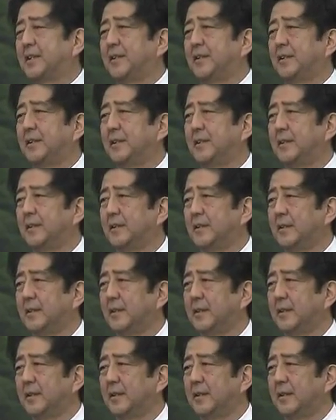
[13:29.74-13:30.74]

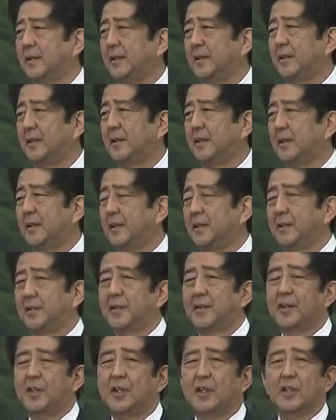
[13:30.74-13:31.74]
Ours is an
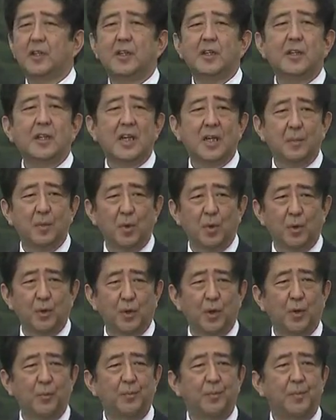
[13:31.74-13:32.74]
alliance of
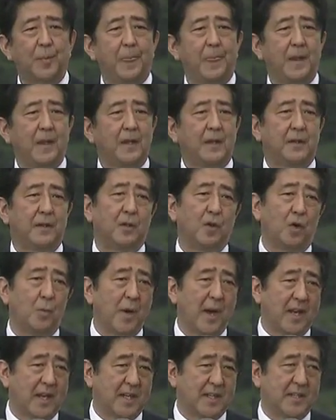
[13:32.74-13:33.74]
hope
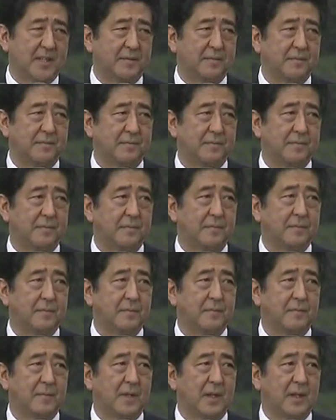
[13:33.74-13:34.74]
that will lead
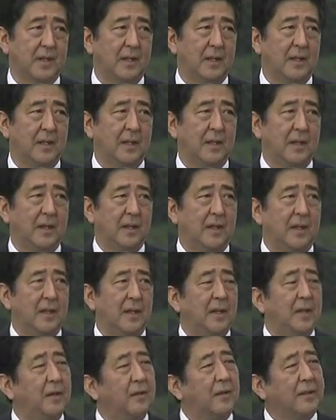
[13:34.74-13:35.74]
us to the
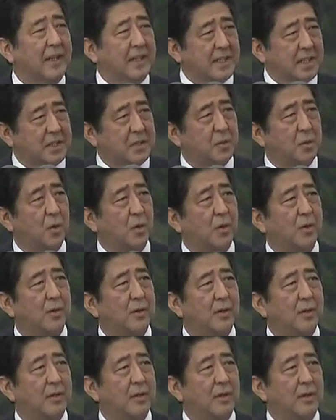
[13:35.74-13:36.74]
future.
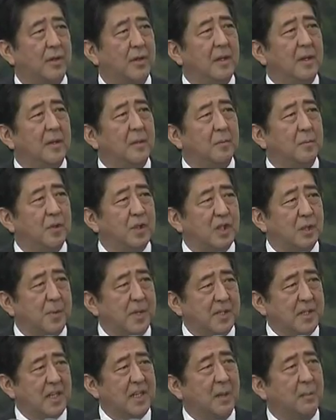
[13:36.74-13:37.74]
What has bonded
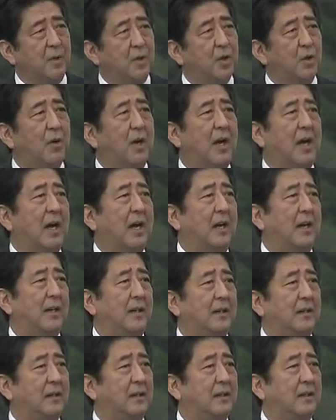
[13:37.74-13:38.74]
us together
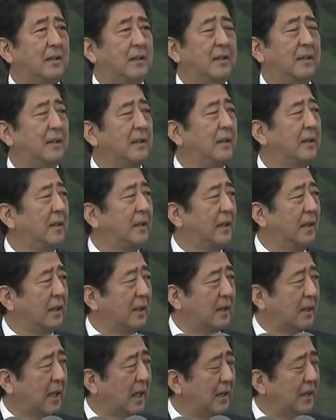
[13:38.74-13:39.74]
is the
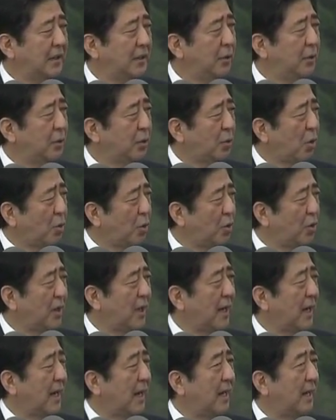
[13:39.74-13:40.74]
power of
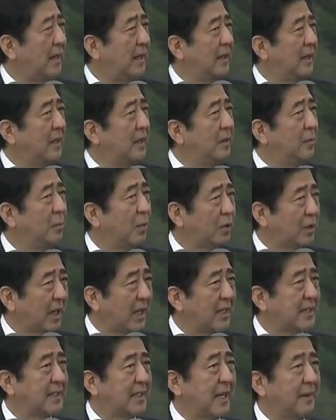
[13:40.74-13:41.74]

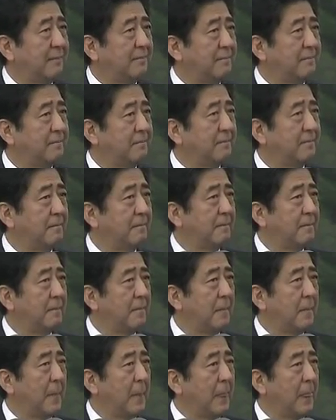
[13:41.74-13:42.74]
reconciliation
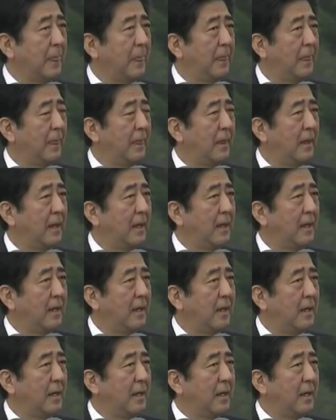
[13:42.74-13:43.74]
made
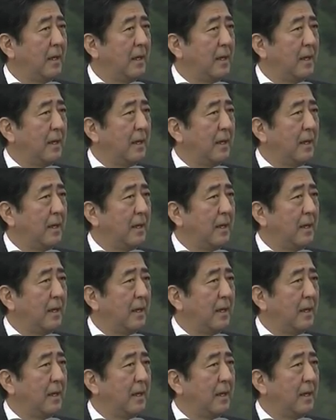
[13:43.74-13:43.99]
possible